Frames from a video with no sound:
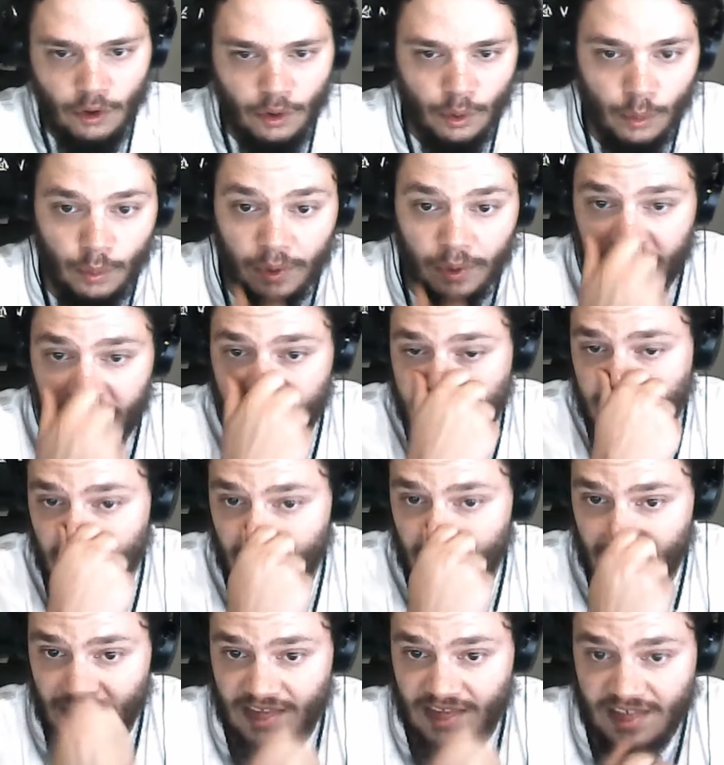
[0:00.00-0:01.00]
with
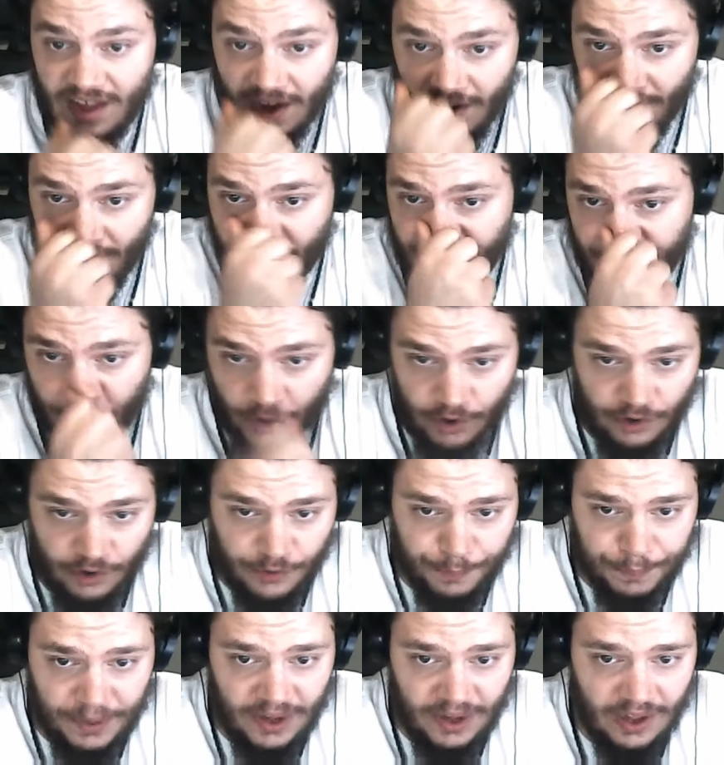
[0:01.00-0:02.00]
their
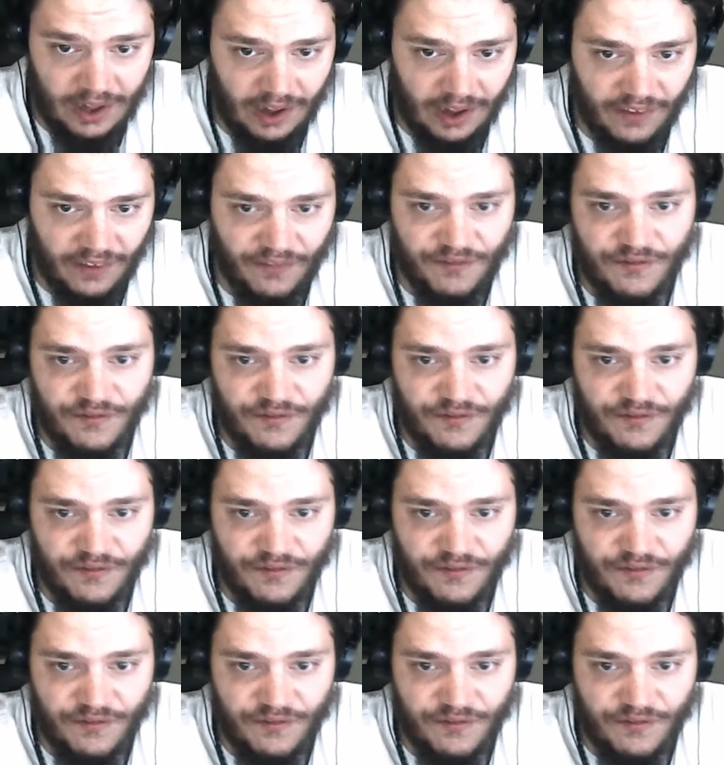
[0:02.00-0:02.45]
first pick,